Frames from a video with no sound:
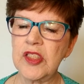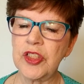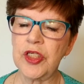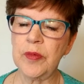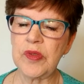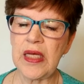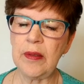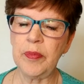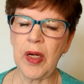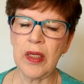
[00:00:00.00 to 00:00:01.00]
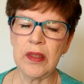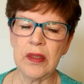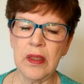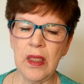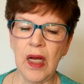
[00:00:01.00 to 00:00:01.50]
terms and pardon,
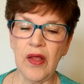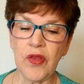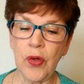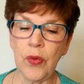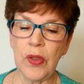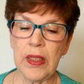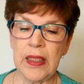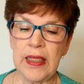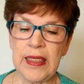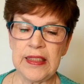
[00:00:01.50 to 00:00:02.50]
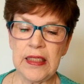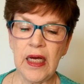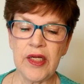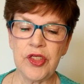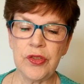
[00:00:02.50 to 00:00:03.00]
although he
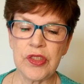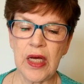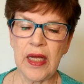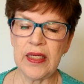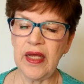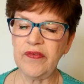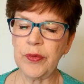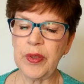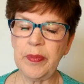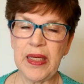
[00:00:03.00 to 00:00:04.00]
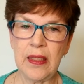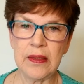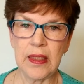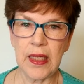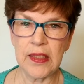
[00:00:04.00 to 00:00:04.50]
denied Utah had ever rebelled
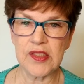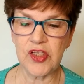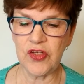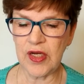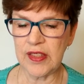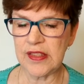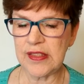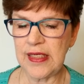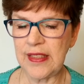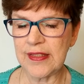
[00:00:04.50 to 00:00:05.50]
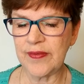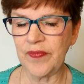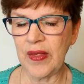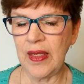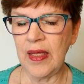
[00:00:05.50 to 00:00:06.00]
against the United States.
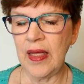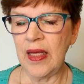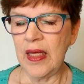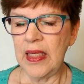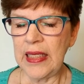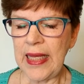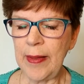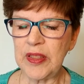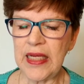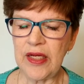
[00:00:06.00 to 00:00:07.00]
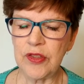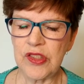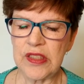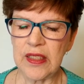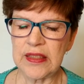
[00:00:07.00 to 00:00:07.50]
Captain Andrews
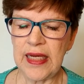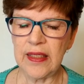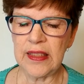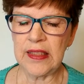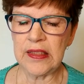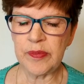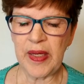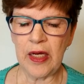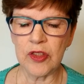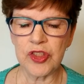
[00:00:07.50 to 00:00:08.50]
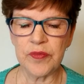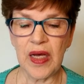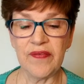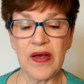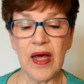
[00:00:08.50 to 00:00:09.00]
dug down in his pouch.
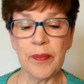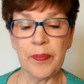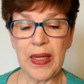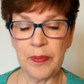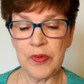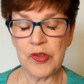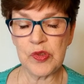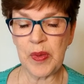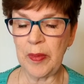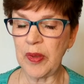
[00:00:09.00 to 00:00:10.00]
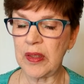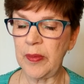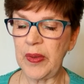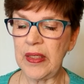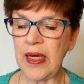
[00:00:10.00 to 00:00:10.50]
"I've got a newspaper
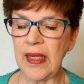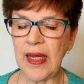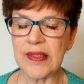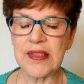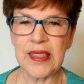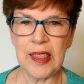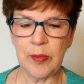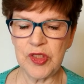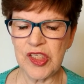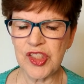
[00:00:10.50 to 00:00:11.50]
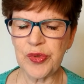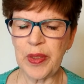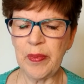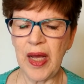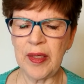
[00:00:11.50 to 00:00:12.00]
clipping I like to keep just to
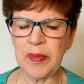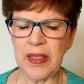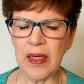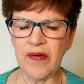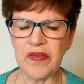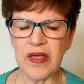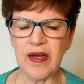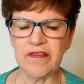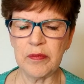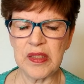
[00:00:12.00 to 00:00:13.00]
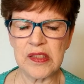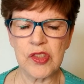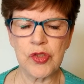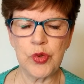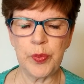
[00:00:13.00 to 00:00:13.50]
remind me of the government's
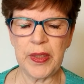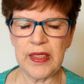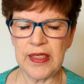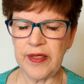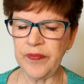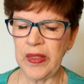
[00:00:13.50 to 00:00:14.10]
stupidity.